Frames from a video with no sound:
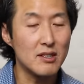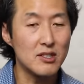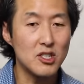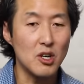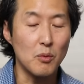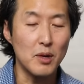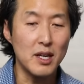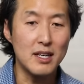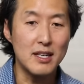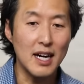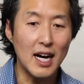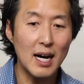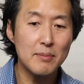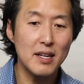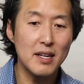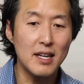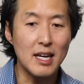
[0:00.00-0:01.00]
So we
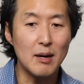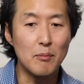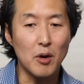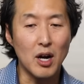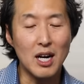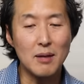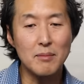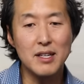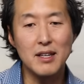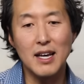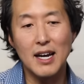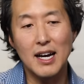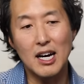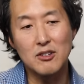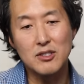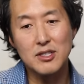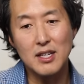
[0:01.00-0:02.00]
adopted him, brought him into the
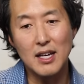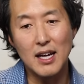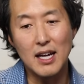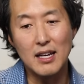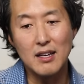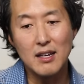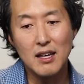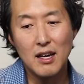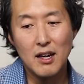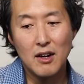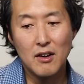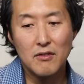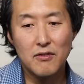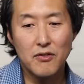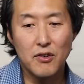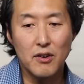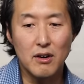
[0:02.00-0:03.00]
house, and
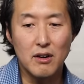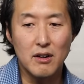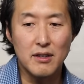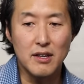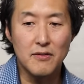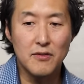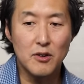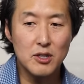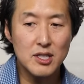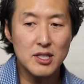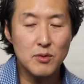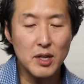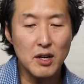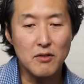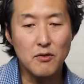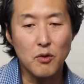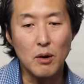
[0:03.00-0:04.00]
for the first
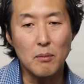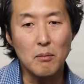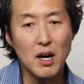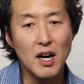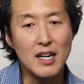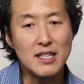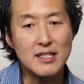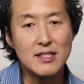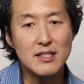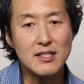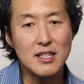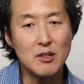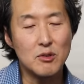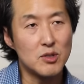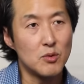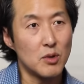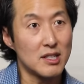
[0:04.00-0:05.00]
three or four months,
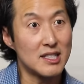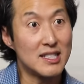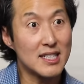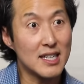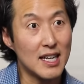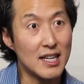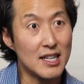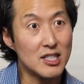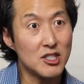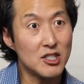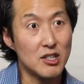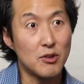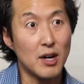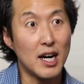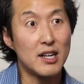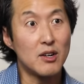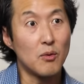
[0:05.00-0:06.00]
he was really skittish. He
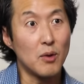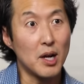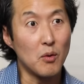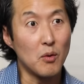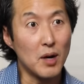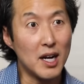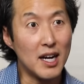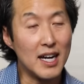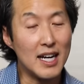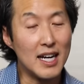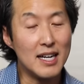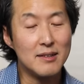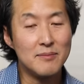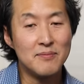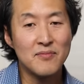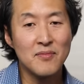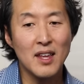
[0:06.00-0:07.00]
tried to away.